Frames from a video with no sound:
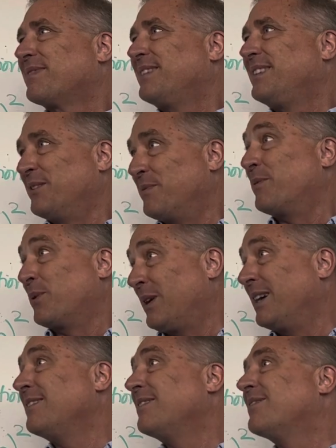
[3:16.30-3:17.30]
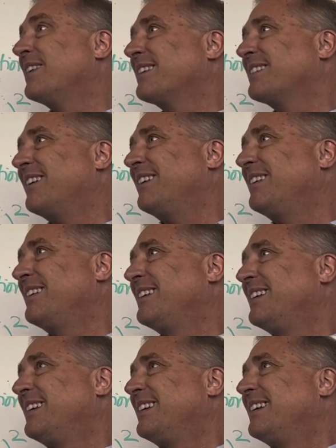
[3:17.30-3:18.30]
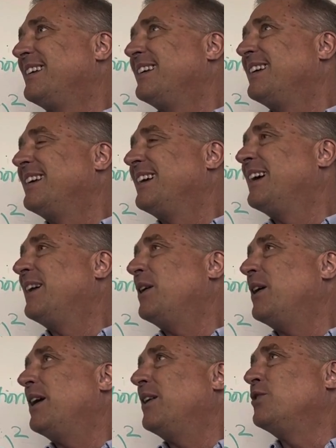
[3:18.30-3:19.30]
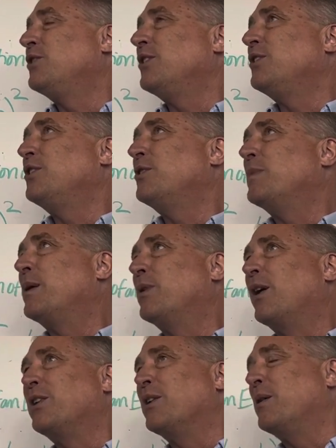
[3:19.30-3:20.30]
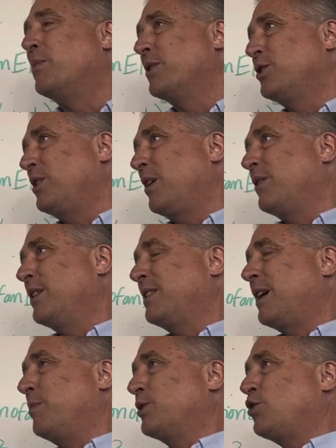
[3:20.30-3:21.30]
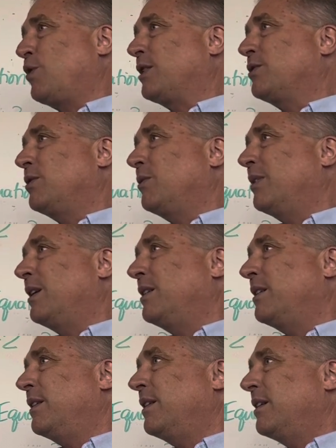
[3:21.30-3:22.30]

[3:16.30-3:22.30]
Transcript: You remember one, Marisol? And, and do you remember? Are you able to share the type of stress you were under?